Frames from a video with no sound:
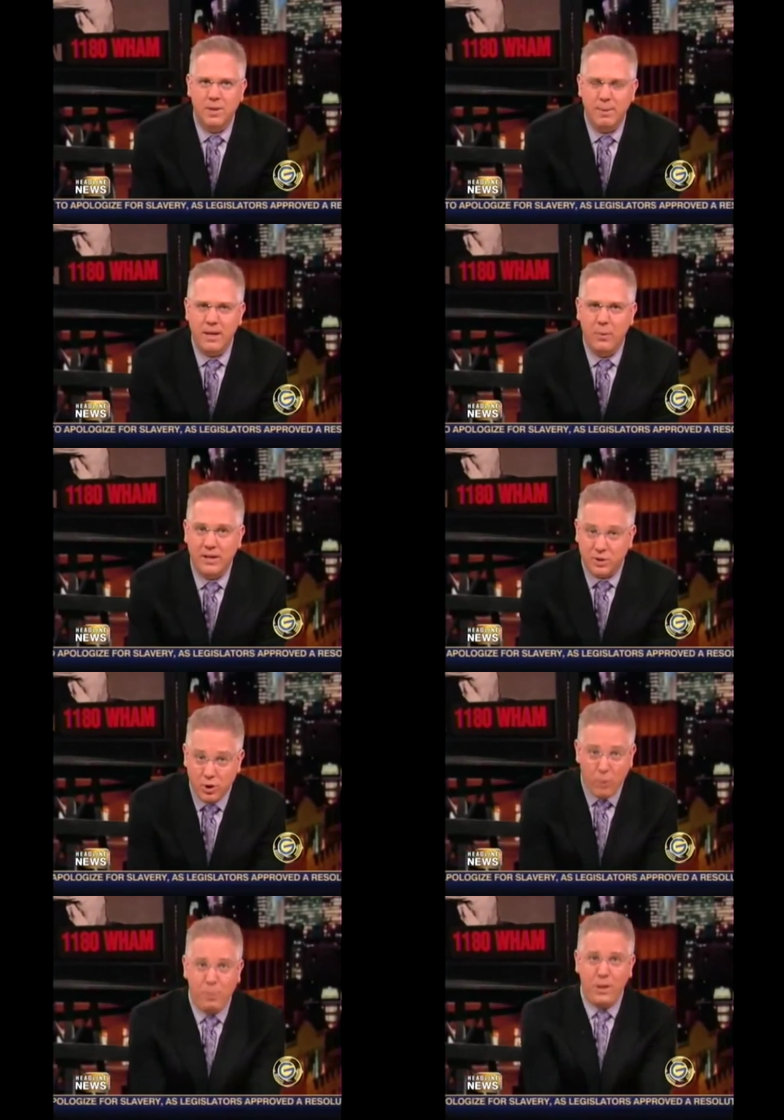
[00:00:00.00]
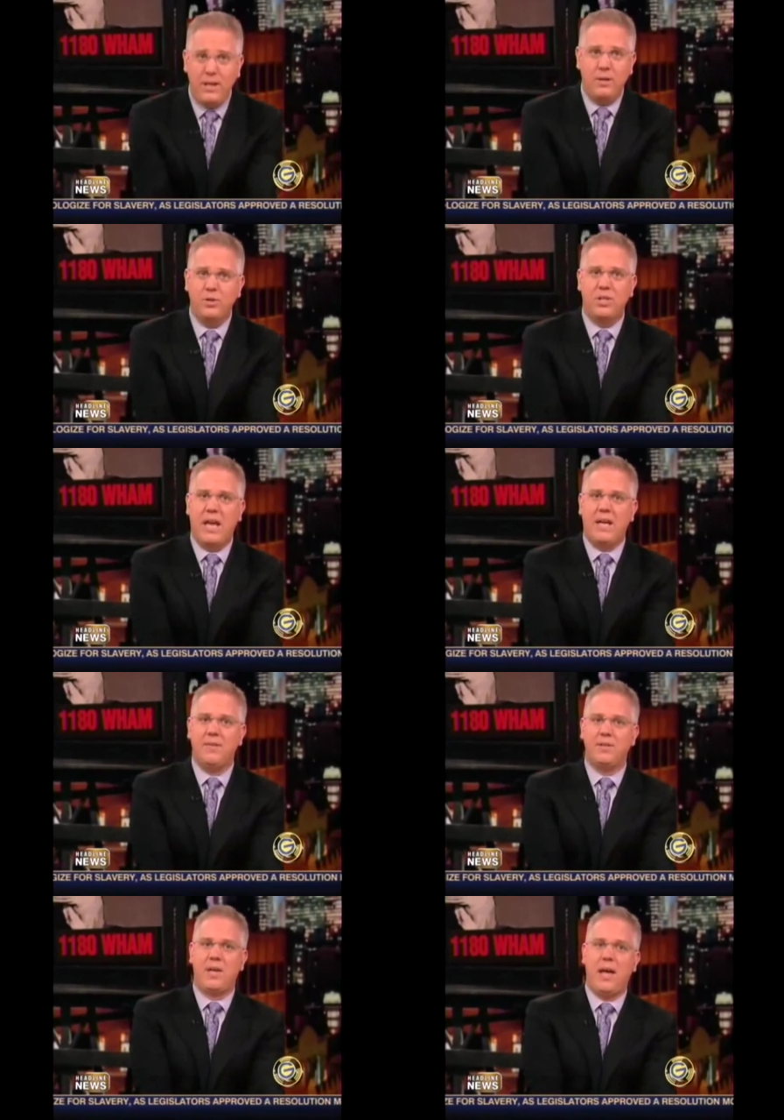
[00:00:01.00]
somebody who has no political stake
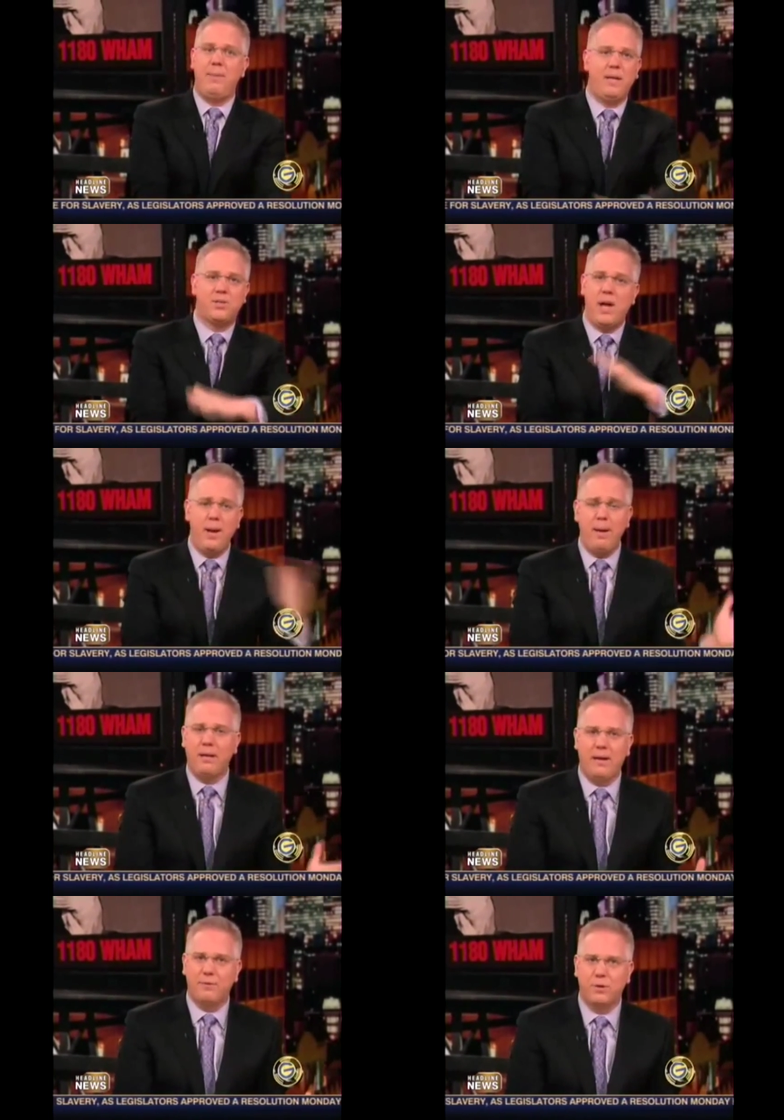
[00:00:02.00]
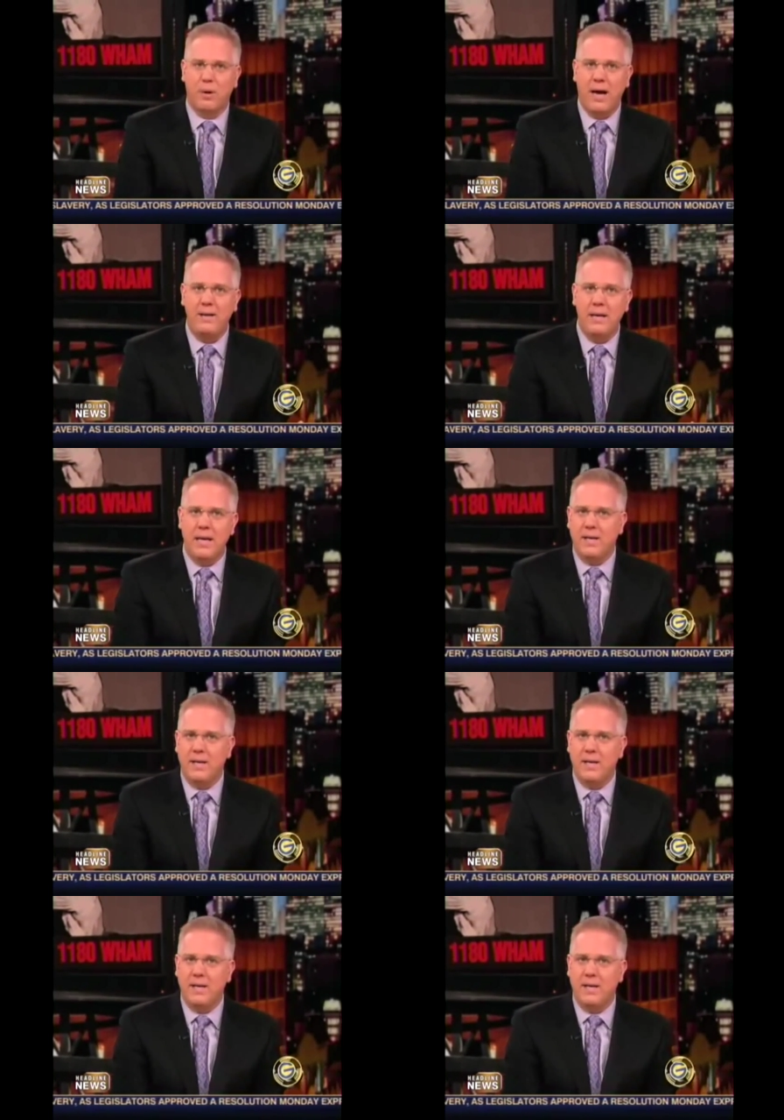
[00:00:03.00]
in this game. He is not about left or right.